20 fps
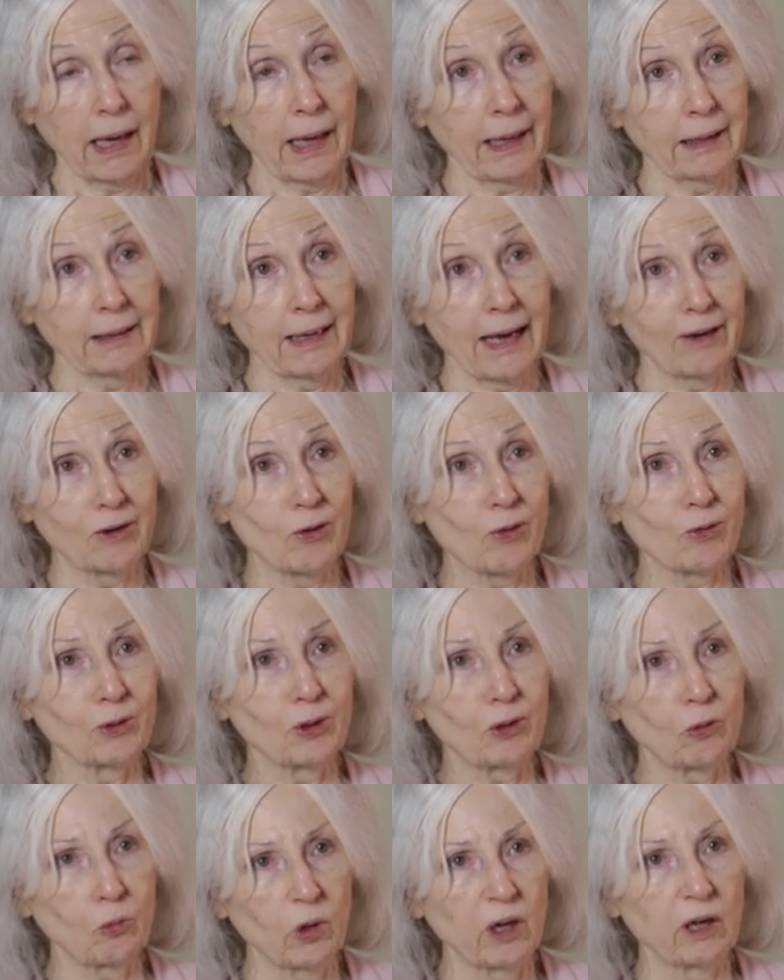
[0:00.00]
I not
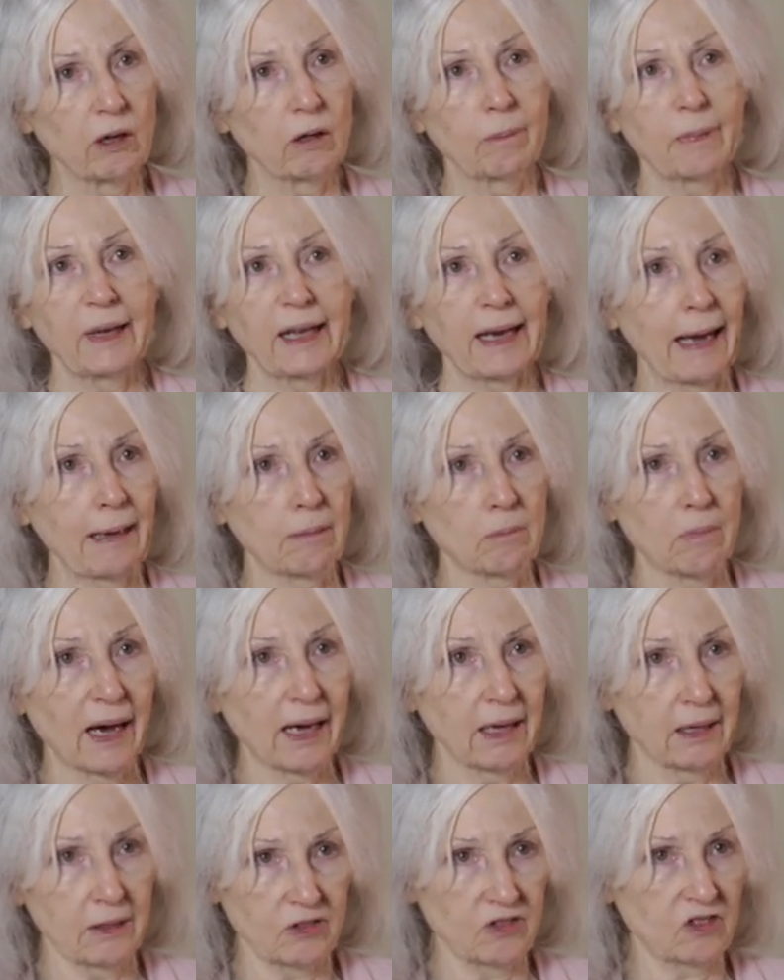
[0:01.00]
only will, but I
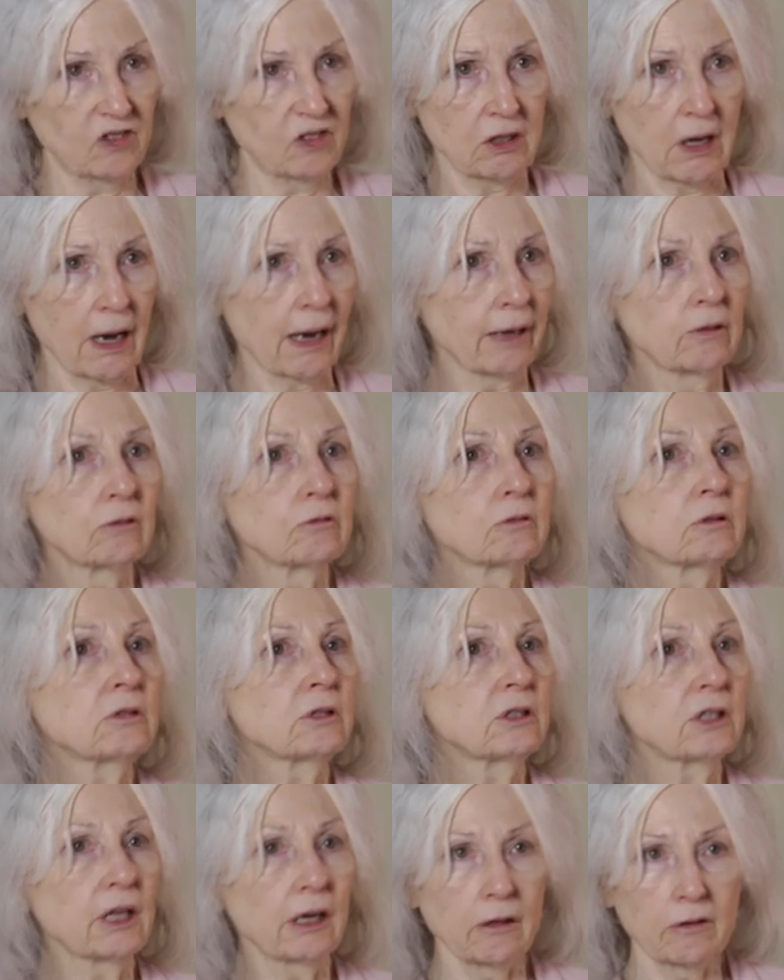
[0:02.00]
must. I
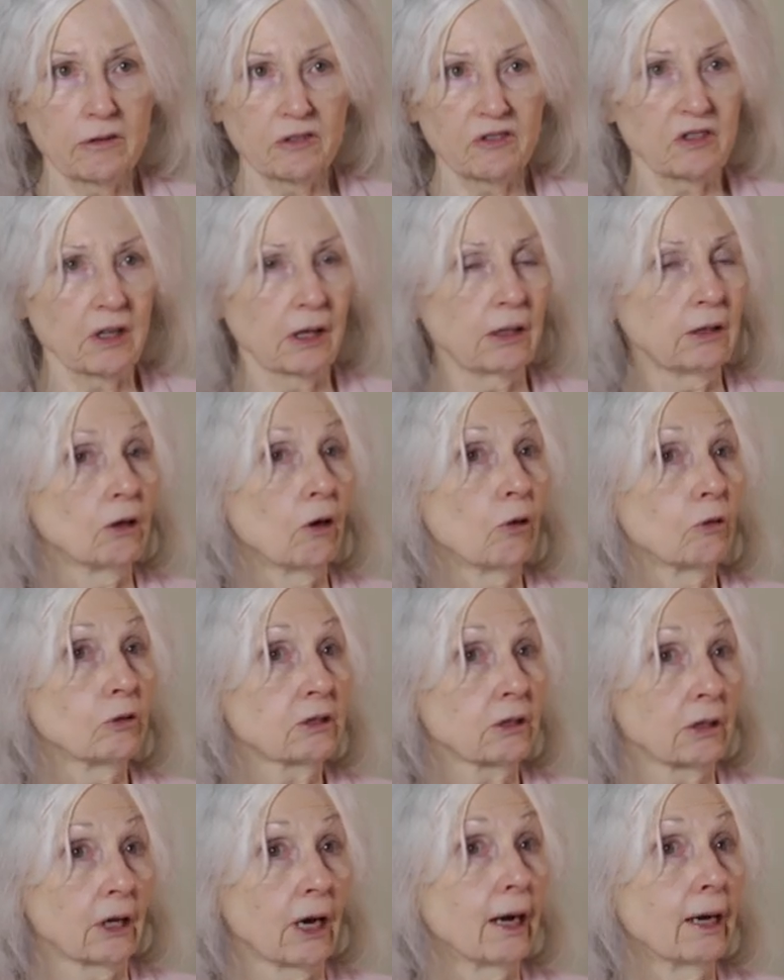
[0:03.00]
don't dare say no
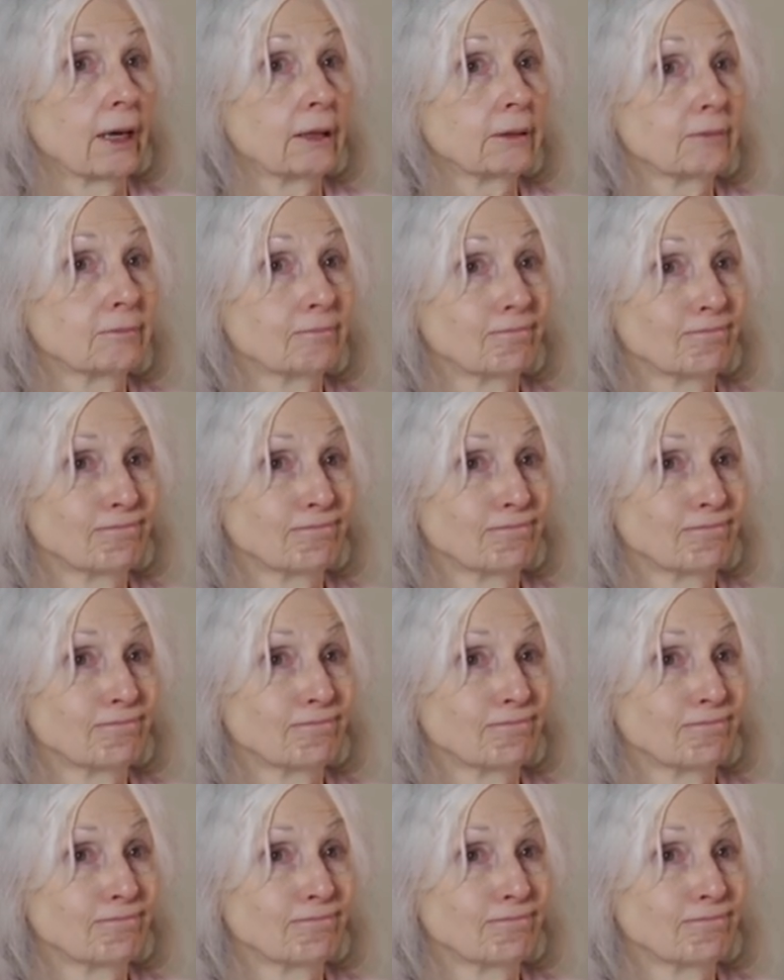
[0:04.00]
to God.